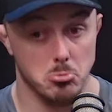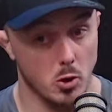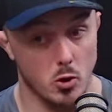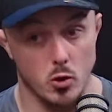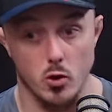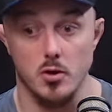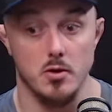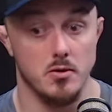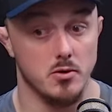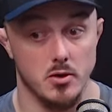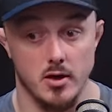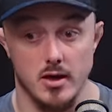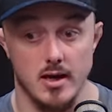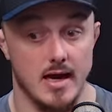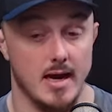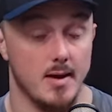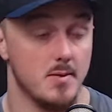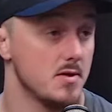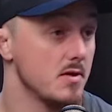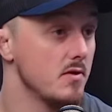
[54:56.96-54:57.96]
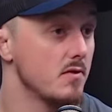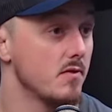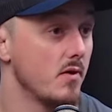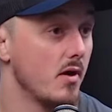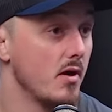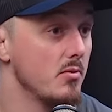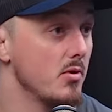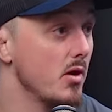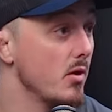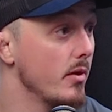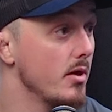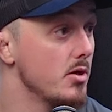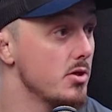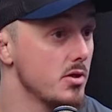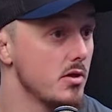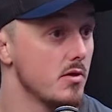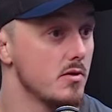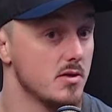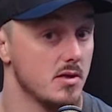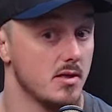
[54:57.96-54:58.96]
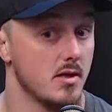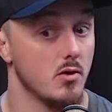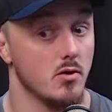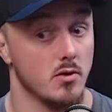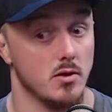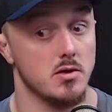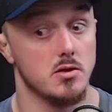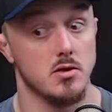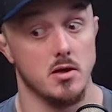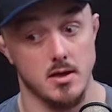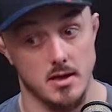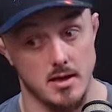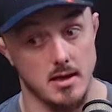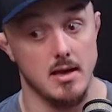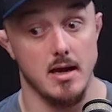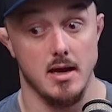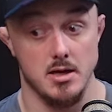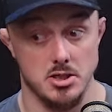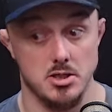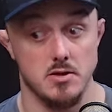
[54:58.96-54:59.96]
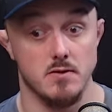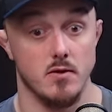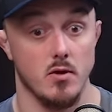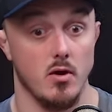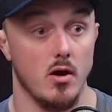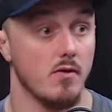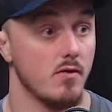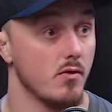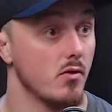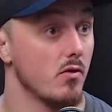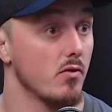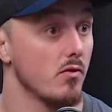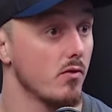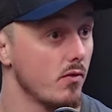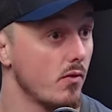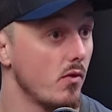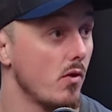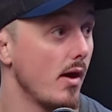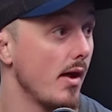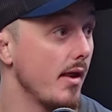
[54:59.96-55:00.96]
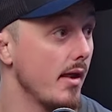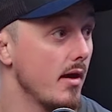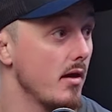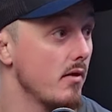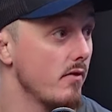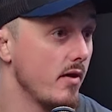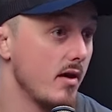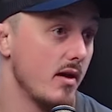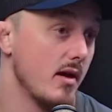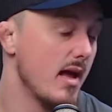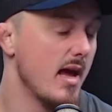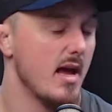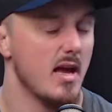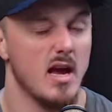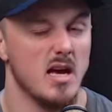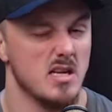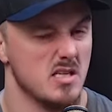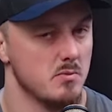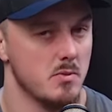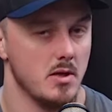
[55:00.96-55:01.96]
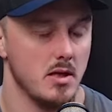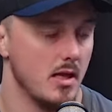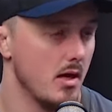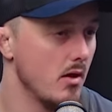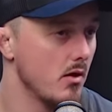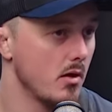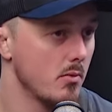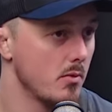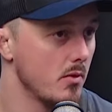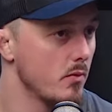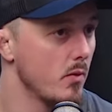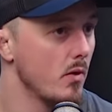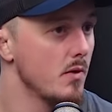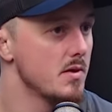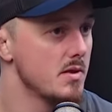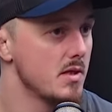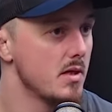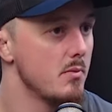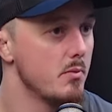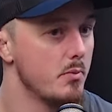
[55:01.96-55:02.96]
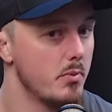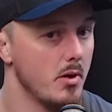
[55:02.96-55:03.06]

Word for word: Gone and done it absolutely fine, no issues, and then gone and done it actually in real life and gone and fought at the end of it. Hey, it hasn't been the outcome we wanted,